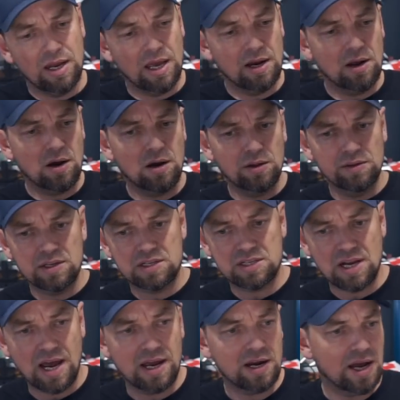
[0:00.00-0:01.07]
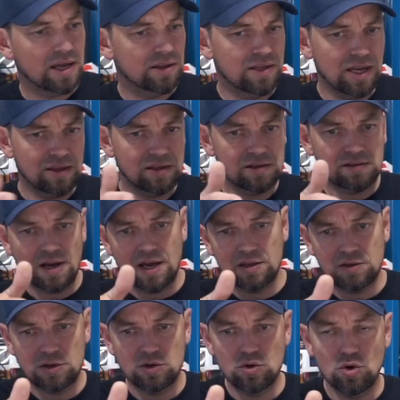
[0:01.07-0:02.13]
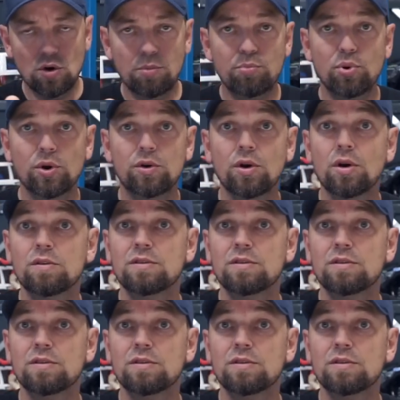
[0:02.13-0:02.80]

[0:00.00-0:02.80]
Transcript: then on the side, I did decide to put a